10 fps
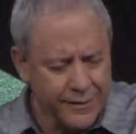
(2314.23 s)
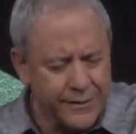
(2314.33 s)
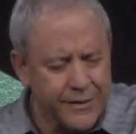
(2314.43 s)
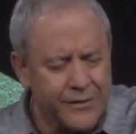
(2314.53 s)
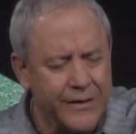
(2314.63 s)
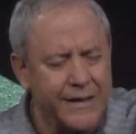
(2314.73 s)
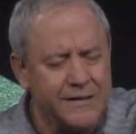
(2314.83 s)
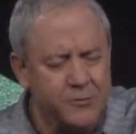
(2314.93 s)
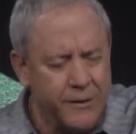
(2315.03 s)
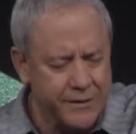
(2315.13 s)
that the
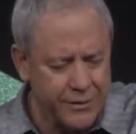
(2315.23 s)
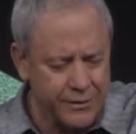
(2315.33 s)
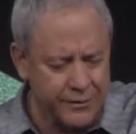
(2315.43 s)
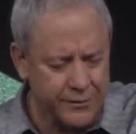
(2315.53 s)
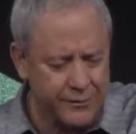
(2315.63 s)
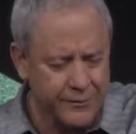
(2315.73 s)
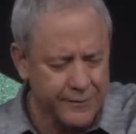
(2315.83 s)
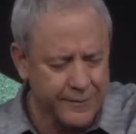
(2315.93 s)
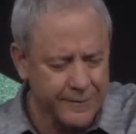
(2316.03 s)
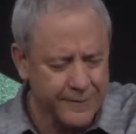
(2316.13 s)
things we do
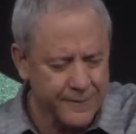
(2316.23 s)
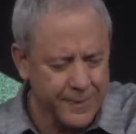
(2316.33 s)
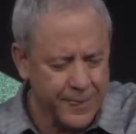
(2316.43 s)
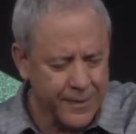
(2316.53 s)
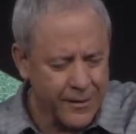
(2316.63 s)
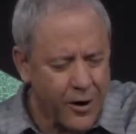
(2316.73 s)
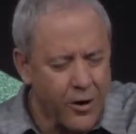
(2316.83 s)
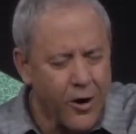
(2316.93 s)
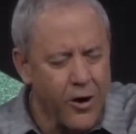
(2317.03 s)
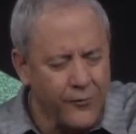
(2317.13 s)

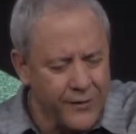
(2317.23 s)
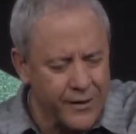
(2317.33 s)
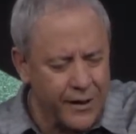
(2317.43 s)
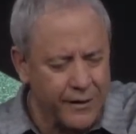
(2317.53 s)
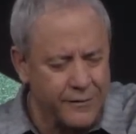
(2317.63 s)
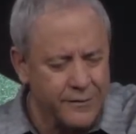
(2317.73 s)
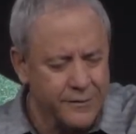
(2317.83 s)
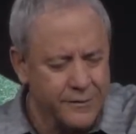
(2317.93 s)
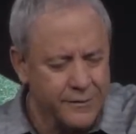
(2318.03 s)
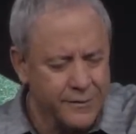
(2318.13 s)
are all done
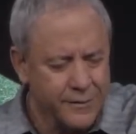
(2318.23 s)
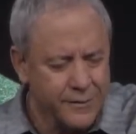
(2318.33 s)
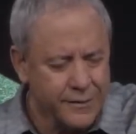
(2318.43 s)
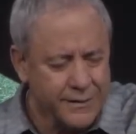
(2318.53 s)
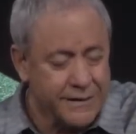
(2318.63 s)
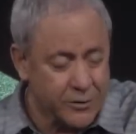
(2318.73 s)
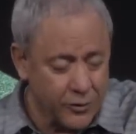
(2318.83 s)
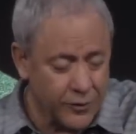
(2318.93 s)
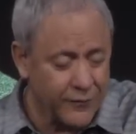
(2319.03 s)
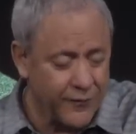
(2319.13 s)
to
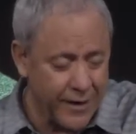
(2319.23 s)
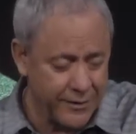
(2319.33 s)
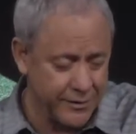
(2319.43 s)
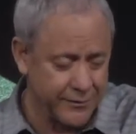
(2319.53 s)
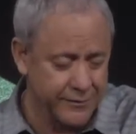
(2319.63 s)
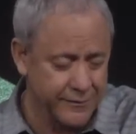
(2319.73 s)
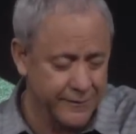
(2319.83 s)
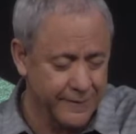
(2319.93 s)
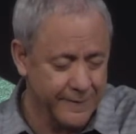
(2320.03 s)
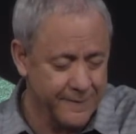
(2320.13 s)
glorify you
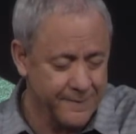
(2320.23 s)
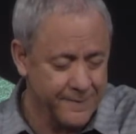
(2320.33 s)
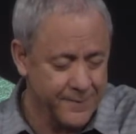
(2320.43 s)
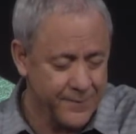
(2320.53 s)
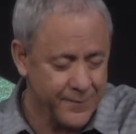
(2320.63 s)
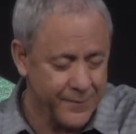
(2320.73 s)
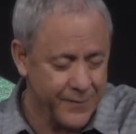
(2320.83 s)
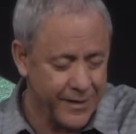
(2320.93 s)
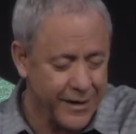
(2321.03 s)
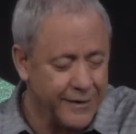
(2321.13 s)

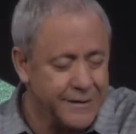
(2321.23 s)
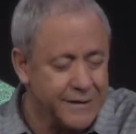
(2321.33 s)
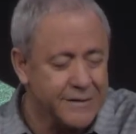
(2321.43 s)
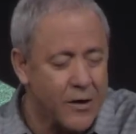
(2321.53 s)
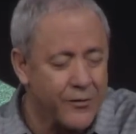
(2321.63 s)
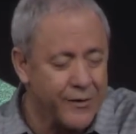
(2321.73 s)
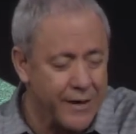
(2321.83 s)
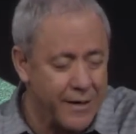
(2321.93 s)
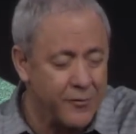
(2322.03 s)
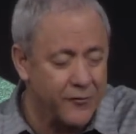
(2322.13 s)
and to exalt the
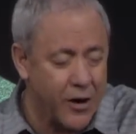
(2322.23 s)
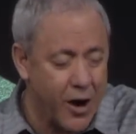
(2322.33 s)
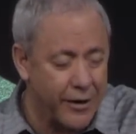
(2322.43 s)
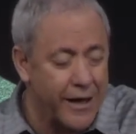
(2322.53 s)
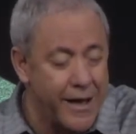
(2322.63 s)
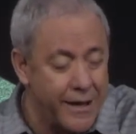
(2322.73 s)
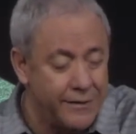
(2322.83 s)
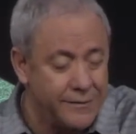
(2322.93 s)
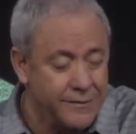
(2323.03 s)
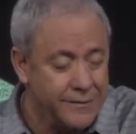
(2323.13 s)
name of God
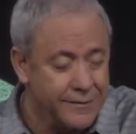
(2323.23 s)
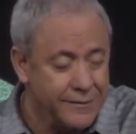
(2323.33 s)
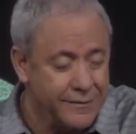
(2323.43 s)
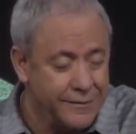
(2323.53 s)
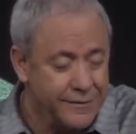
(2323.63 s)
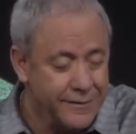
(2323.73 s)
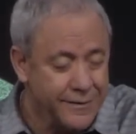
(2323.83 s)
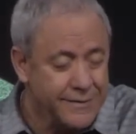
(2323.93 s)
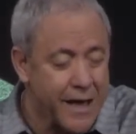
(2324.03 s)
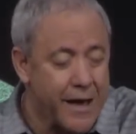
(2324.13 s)
and
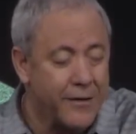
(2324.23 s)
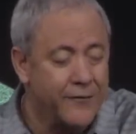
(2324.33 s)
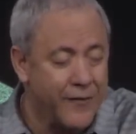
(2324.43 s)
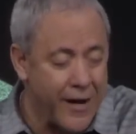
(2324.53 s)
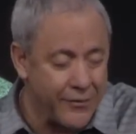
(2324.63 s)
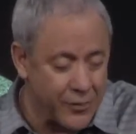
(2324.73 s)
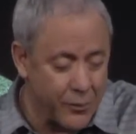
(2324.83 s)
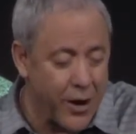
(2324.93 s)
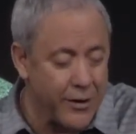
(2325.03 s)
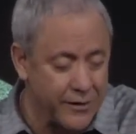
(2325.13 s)
to edify the
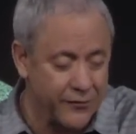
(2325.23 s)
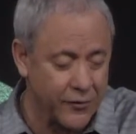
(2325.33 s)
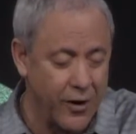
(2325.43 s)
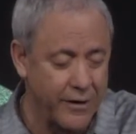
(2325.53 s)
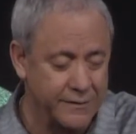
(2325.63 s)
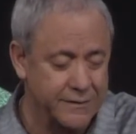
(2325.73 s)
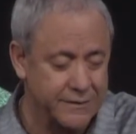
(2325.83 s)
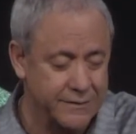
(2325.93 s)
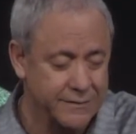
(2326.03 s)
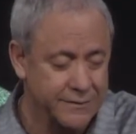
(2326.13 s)
body of
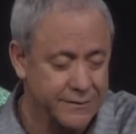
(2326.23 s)
Christ